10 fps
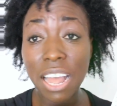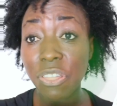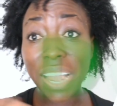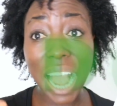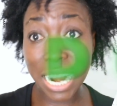
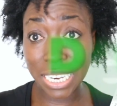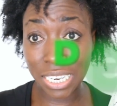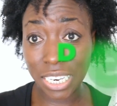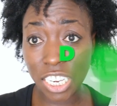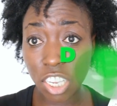nothing
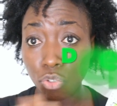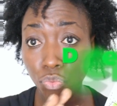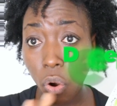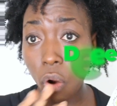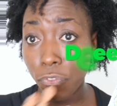added, just
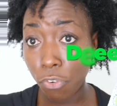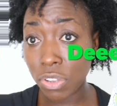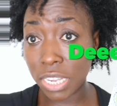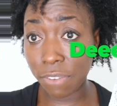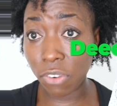raw
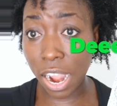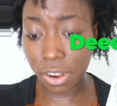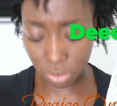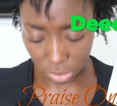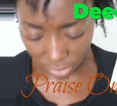frozen avocados.